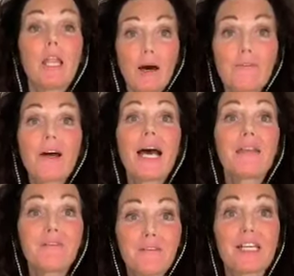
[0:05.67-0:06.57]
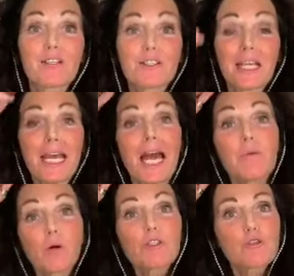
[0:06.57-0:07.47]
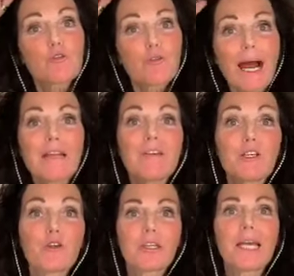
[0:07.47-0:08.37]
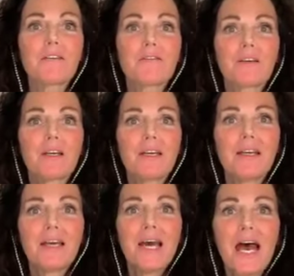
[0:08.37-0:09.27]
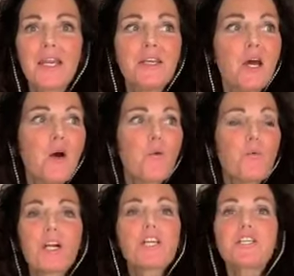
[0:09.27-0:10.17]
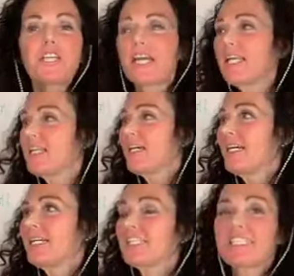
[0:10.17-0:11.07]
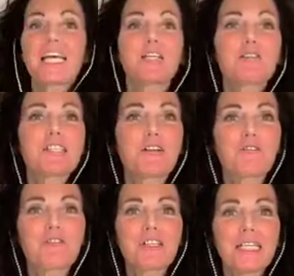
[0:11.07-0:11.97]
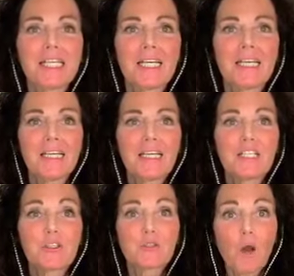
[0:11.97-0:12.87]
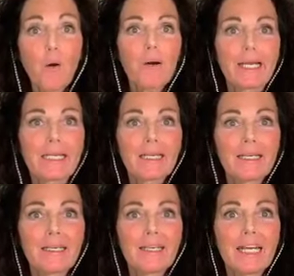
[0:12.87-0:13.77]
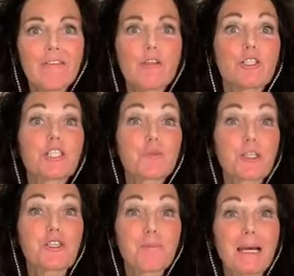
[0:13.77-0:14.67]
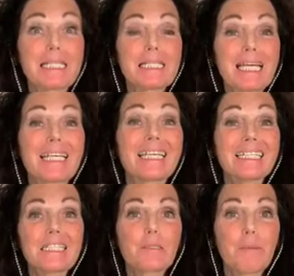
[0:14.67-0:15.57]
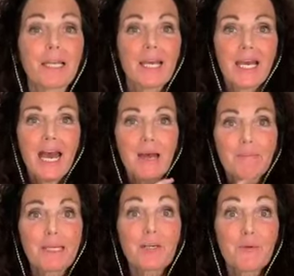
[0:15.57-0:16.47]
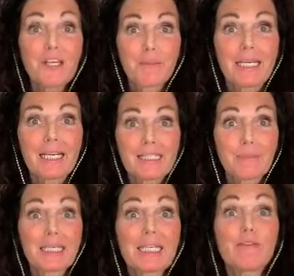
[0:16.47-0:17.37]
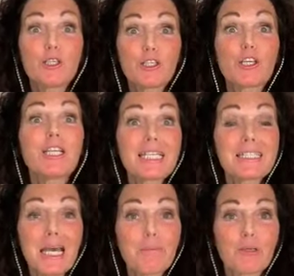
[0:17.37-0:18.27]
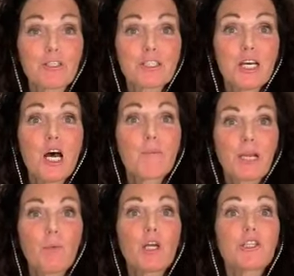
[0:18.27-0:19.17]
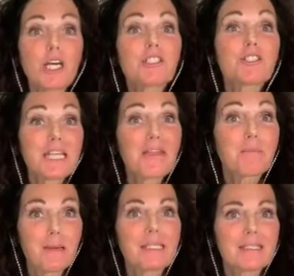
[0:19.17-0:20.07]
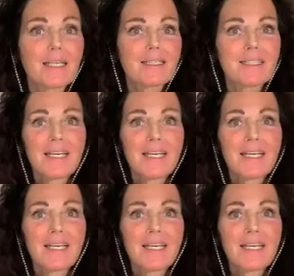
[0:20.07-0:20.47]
love and fear today and what's driving your life and where you can set yourself free to going if you just switch your mindset a little bit. And bear with me because I'm going to give you good examples, but I want you to understand the basics.